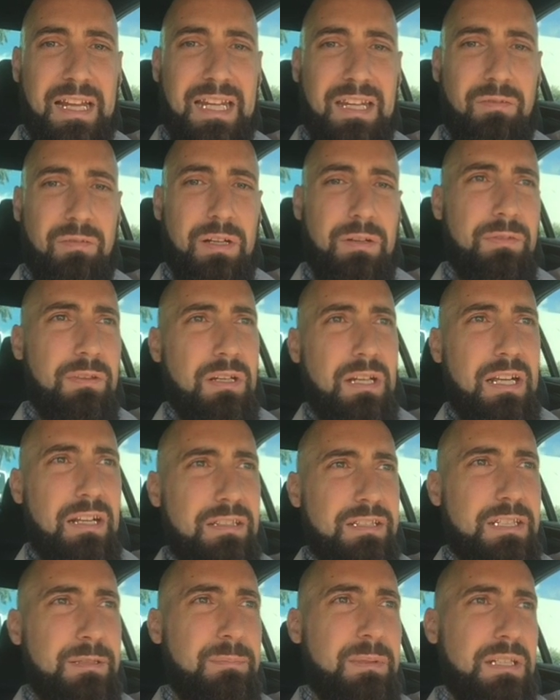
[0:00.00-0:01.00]
even if they're
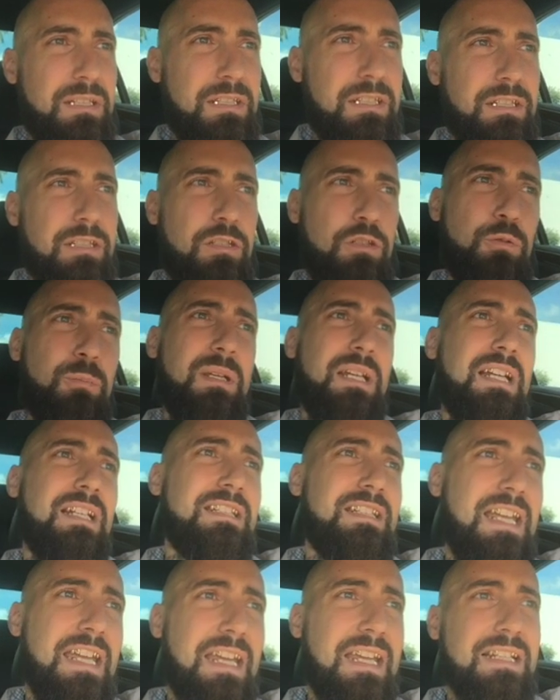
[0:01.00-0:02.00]
LGBTQ, because
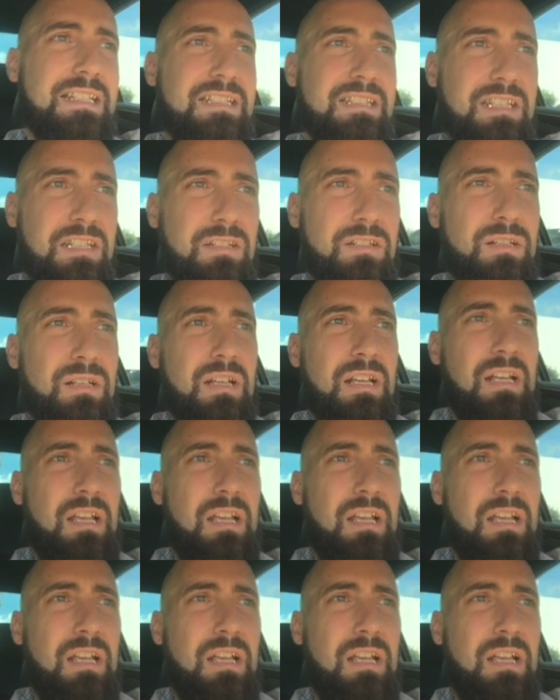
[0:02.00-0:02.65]
they can still